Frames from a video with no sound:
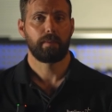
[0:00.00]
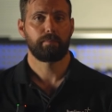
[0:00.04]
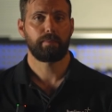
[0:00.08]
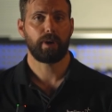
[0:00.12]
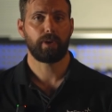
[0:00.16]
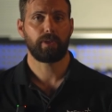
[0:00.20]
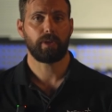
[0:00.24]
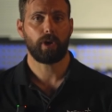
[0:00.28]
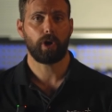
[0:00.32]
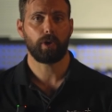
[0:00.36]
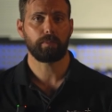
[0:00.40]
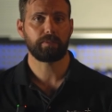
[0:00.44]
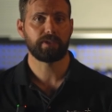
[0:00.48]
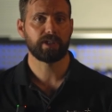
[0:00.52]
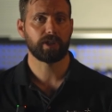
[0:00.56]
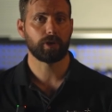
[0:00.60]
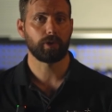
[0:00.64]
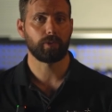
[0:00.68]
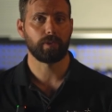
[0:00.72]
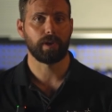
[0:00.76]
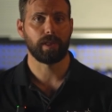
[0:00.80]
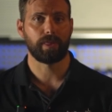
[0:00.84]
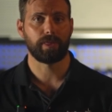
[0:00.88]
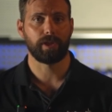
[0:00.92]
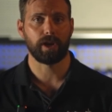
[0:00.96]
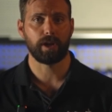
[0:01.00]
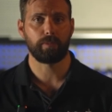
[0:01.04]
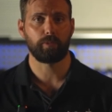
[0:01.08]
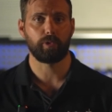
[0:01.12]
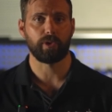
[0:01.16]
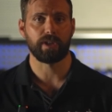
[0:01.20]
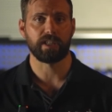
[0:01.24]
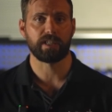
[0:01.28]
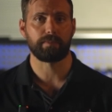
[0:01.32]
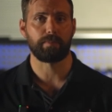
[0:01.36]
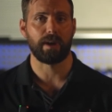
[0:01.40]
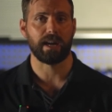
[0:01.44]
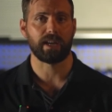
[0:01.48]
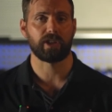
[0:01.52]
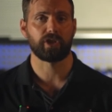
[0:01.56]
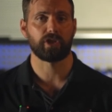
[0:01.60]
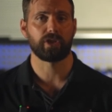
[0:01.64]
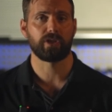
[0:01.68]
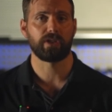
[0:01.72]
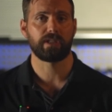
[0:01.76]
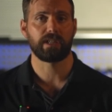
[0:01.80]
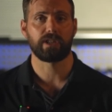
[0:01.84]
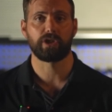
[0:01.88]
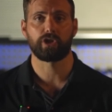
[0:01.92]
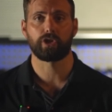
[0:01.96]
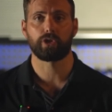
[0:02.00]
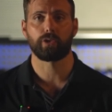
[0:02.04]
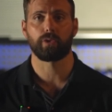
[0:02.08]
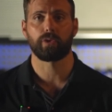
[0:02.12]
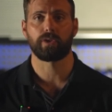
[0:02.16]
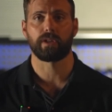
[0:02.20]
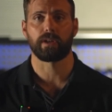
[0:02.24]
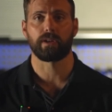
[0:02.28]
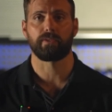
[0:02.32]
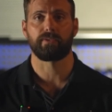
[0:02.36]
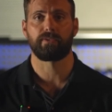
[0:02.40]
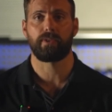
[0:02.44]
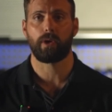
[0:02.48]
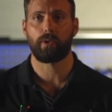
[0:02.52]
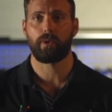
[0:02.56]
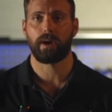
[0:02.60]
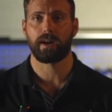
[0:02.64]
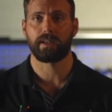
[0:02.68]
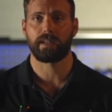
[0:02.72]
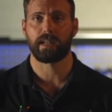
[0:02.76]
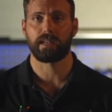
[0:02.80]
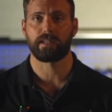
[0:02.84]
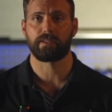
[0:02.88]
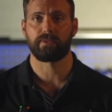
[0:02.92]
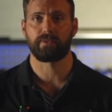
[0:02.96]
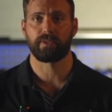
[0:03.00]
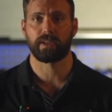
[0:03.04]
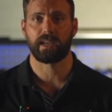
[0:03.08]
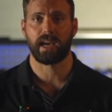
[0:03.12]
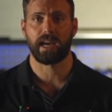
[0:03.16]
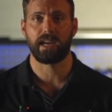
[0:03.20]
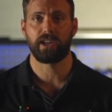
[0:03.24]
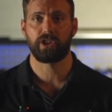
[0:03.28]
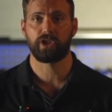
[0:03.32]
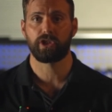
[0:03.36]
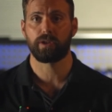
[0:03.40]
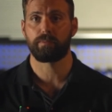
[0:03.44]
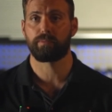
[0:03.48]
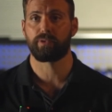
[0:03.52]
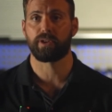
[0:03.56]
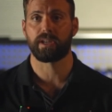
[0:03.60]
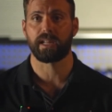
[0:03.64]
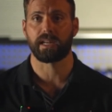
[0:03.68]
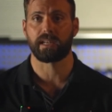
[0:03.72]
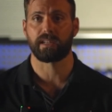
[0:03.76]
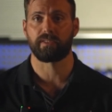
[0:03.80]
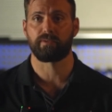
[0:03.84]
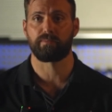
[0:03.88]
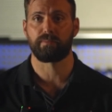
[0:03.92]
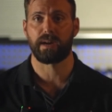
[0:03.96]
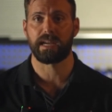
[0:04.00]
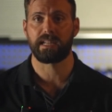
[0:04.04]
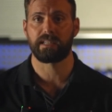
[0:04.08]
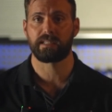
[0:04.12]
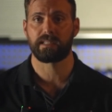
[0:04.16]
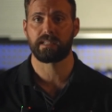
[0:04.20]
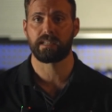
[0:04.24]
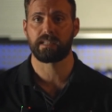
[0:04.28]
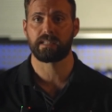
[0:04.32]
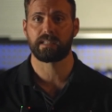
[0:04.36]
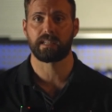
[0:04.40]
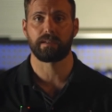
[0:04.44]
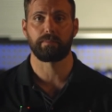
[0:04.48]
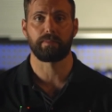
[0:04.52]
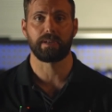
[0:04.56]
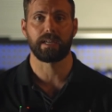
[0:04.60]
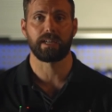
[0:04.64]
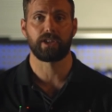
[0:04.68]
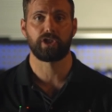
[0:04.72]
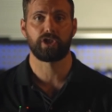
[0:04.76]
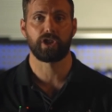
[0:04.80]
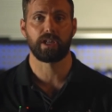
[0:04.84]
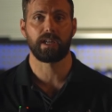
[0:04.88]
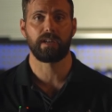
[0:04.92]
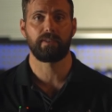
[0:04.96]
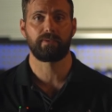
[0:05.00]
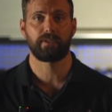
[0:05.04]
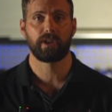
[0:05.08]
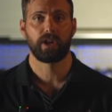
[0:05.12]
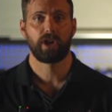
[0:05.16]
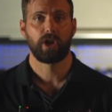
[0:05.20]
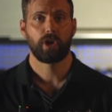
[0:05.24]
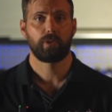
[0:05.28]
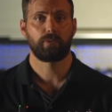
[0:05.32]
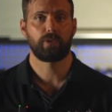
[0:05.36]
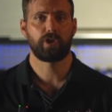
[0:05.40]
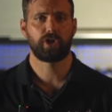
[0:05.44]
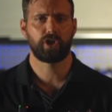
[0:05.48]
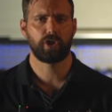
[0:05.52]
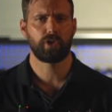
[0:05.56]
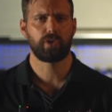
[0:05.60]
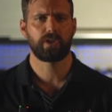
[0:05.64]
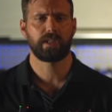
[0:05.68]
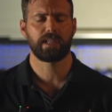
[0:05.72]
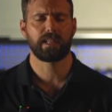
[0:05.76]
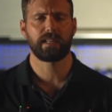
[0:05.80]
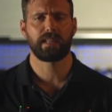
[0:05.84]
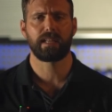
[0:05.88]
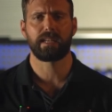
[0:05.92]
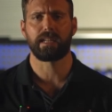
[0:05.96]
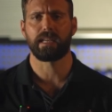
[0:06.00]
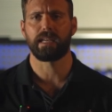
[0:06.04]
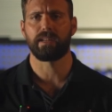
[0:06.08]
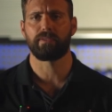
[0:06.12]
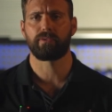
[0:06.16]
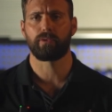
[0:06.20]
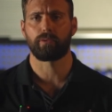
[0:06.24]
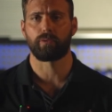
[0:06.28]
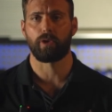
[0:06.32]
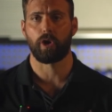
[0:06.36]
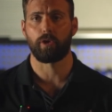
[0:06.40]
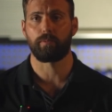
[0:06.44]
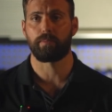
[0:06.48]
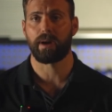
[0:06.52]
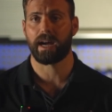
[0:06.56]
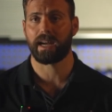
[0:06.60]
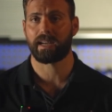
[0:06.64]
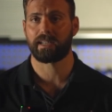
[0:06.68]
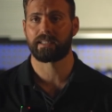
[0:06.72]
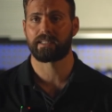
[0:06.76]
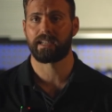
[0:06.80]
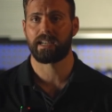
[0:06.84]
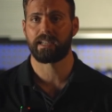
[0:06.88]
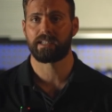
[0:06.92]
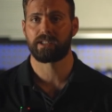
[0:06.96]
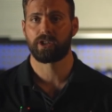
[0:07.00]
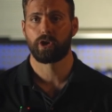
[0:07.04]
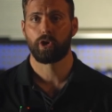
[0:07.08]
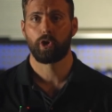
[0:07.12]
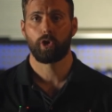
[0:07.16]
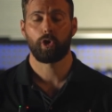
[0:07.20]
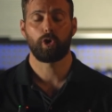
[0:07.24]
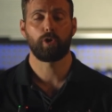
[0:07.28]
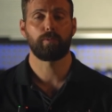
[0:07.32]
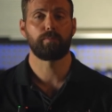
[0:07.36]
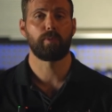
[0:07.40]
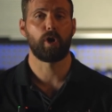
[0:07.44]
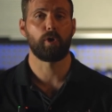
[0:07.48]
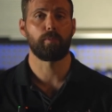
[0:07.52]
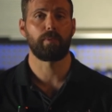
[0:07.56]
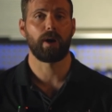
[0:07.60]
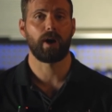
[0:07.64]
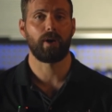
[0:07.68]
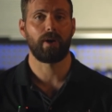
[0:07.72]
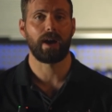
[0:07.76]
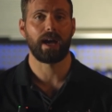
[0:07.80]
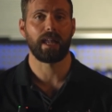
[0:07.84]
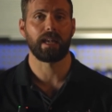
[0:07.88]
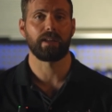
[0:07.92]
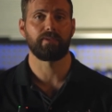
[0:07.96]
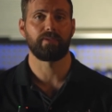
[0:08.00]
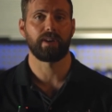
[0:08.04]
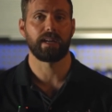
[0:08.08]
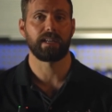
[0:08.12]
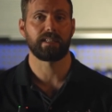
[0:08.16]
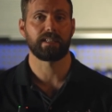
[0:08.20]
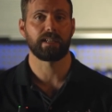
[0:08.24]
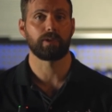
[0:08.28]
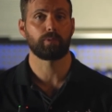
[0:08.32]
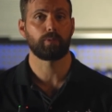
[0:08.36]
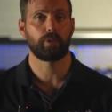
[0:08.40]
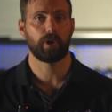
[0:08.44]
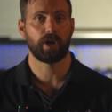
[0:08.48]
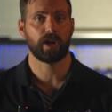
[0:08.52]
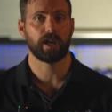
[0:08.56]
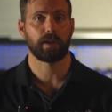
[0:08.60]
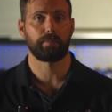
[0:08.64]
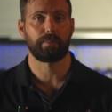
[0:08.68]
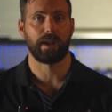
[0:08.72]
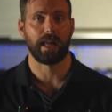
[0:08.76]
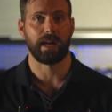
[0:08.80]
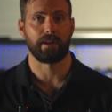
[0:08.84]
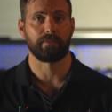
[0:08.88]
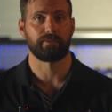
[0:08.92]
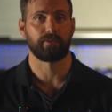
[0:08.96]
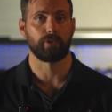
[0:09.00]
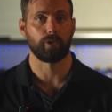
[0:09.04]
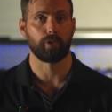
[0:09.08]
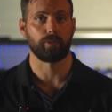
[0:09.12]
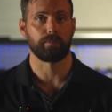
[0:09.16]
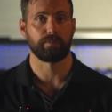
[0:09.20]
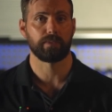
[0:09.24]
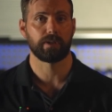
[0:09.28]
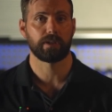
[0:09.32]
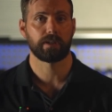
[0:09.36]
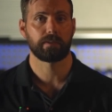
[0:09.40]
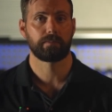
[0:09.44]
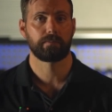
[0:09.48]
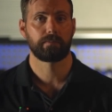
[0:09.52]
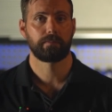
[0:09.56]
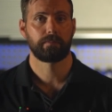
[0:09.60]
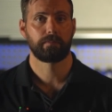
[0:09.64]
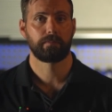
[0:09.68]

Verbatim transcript: Both optical and thermal inspections ensure that fault identification and predictive maintenance can be achieved, reducing the need for rope access or mobile elevated work platforms.